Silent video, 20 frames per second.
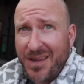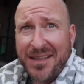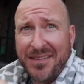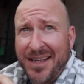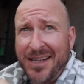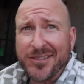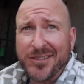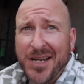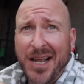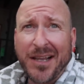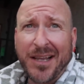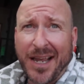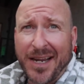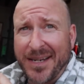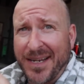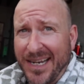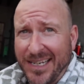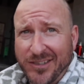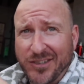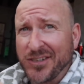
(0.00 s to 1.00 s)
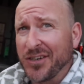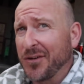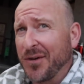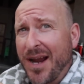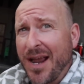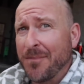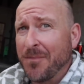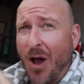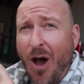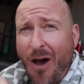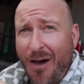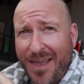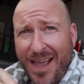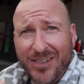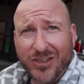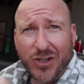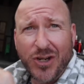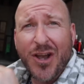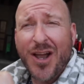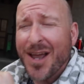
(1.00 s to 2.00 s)
That's not like Instagram, oh
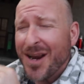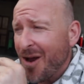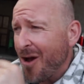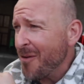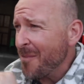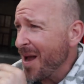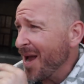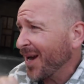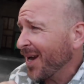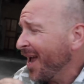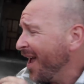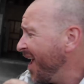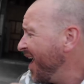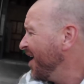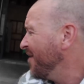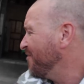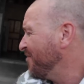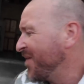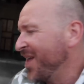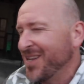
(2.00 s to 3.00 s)
that's good, oh my god!